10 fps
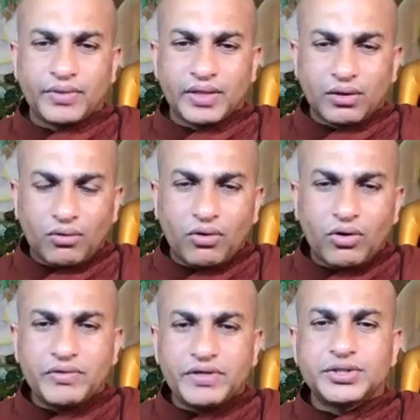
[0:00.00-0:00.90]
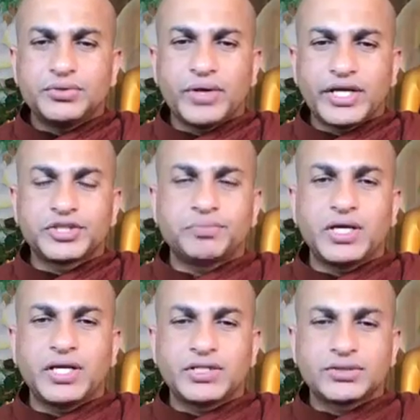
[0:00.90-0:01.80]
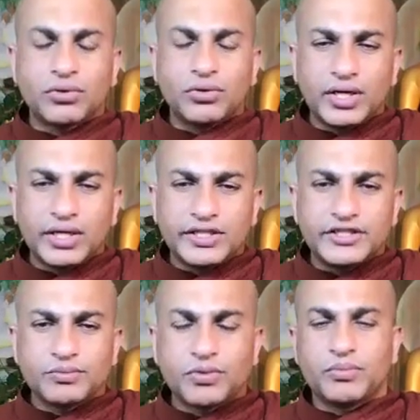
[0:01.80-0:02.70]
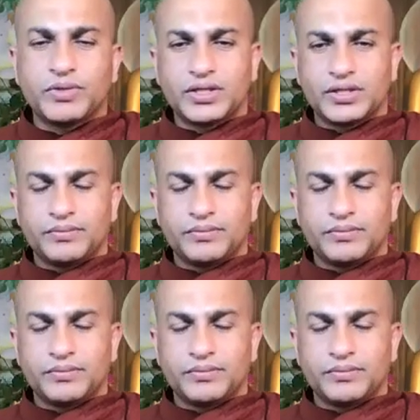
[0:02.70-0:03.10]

the always you experience only this moment